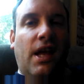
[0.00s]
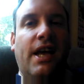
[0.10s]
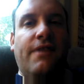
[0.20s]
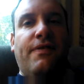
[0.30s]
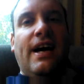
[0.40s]

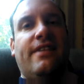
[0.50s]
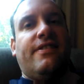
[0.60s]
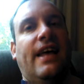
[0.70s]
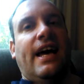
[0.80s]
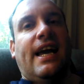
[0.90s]
he fights
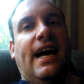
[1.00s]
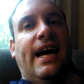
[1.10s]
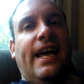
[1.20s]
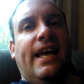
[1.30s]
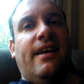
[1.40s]
that
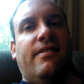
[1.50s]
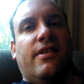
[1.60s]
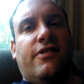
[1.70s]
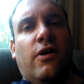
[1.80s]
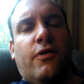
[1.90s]
guy.
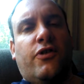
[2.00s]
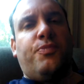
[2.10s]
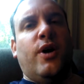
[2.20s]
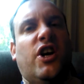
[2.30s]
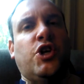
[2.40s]
The Silver
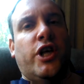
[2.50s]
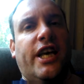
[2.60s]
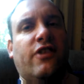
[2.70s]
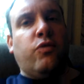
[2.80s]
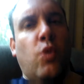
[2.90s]
Spear actually
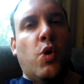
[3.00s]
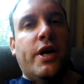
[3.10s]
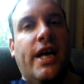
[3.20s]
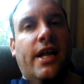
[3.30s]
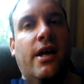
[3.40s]
gets
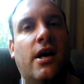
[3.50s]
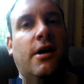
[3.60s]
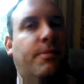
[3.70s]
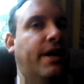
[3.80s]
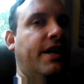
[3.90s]
wounded,
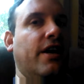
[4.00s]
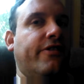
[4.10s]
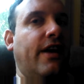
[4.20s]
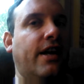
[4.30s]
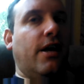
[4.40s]
but he
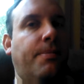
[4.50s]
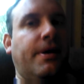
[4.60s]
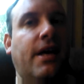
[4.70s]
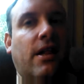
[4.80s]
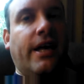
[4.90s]
does end
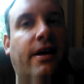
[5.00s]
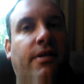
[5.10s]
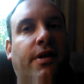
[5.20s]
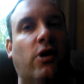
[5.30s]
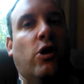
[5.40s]
up
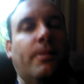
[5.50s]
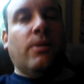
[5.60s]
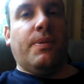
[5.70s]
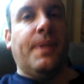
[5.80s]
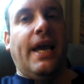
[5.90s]
killing the
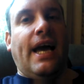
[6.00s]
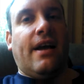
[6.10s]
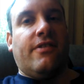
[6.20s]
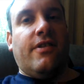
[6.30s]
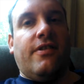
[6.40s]
hermit with the
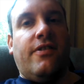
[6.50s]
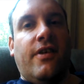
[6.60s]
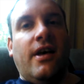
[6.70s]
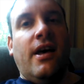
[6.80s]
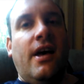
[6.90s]
axes.
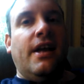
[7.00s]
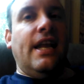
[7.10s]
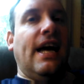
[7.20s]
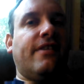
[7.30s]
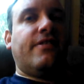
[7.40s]

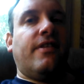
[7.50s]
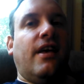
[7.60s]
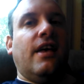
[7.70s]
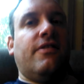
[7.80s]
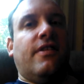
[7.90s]
Next
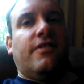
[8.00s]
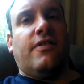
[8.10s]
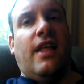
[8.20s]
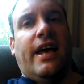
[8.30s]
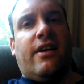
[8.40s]
is this,
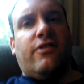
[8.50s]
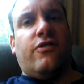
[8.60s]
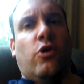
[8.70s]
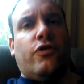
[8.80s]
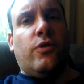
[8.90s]
like,
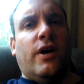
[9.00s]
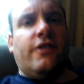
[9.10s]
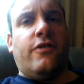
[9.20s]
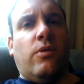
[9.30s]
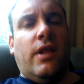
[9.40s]

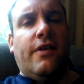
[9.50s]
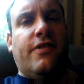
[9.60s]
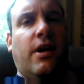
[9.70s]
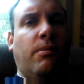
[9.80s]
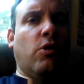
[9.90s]
sorceress who
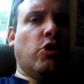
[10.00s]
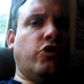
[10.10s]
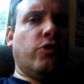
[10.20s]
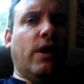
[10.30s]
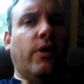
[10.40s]
lives in a
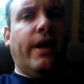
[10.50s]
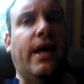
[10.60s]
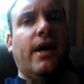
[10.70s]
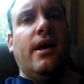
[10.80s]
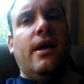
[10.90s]

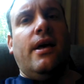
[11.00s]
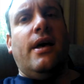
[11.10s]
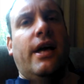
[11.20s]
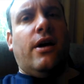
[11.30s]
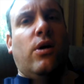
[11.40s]
mortuary.
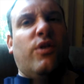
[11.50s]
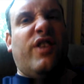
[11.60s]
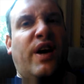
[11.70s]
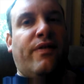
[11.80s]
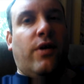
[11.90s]
He
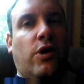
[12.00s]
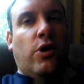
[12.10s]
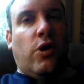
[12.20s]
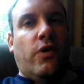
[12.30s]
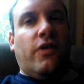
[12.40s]
goes after
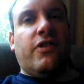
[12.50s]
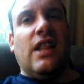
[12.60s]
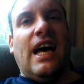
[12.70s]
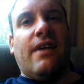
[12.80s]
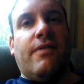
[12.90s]
her. There's a
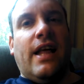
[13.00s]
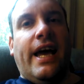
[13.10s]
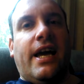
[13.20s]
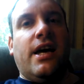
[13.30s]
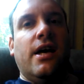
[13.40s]
lot of,
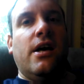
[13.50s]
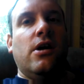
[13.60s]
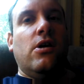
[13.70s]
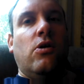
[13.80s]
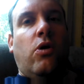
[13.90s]
like,
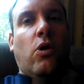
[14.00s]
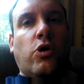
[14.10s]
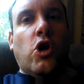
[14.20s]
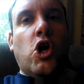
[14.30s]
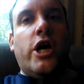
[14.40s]

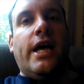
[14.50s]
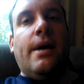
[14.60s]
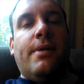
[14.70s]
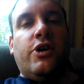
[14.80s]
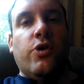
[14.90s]
horror
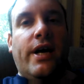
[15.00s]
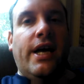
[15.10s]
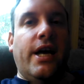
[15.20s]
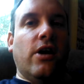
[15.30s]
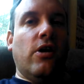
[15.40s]

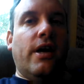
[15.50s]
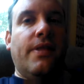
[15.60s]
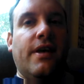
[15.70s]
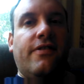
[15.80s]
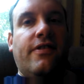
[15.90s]
imagery here
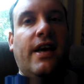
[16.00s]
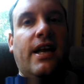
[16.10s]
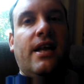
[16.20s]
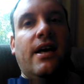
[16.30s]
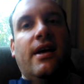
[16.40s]
in this
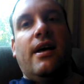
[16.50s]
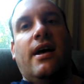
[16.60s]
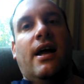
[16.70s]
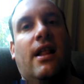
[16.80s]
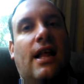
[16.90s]
scene,
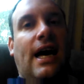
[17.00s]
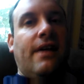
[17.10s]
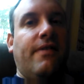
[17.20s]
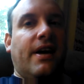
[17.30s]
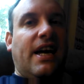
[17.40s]
and a
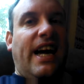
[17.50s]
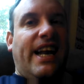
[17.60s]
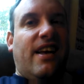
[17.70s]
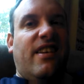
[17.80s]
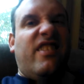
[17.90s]
lot of it
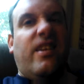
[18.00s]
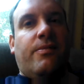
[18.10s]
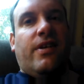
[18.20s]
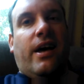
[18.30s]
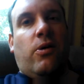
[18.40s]
kind of
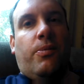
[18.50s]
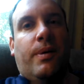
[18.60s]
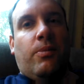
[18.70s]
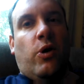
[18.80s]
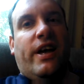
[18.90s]
seems like it would
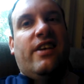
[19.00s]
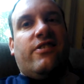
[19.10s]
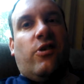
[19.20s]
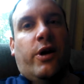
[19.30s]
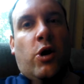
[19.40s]
be more
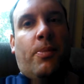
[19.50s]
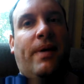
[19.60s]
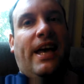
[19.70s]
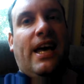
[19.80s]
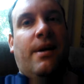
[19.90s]
Eastern
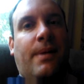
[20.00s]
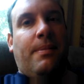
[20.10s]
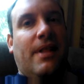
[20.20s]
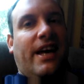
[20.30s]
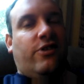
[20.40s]
European,
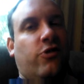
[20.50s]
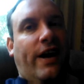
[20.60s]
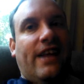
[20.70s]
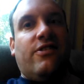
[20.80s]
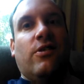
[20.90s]
maybe like
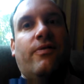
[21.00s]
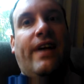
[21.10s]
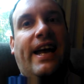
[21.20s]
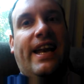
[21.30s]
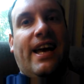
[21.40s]

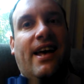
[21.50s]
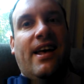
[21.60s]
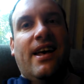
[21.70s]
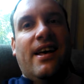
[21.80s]
Transylvania.